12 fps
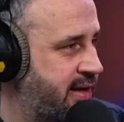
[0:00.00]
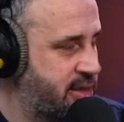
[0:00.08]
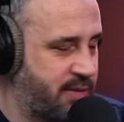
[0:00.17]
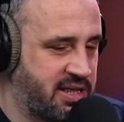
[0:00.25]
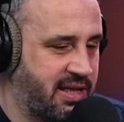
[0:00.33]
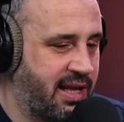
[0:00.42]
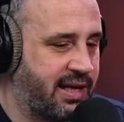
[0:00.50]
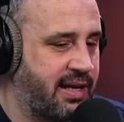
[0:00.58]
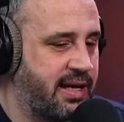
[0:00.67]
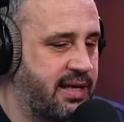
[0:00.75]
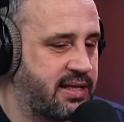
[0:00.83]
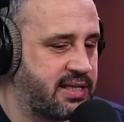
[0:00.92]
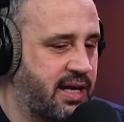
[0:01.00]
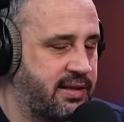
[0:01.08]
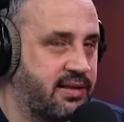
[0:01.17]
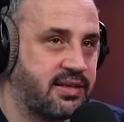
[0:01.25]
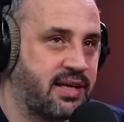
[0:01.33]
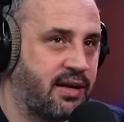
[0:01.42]
Especially like in a
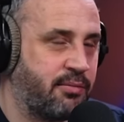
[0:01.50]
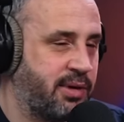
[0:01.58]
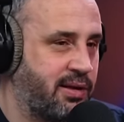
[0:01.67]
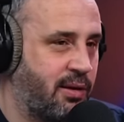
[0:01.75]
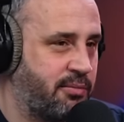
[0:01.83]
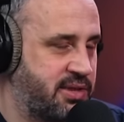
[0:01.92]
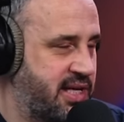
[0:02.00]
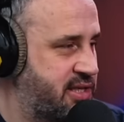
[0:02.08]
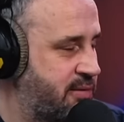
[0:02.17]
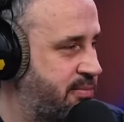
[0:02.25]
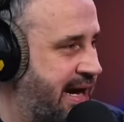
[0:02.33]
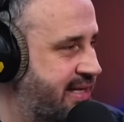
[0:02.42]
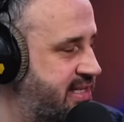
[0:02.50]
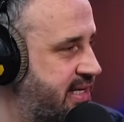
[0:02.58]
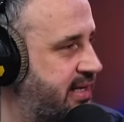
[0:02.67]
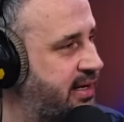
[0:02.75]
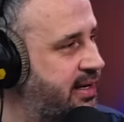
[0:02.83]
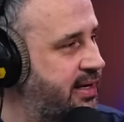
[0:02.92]
side that's kind of built on possession and passing.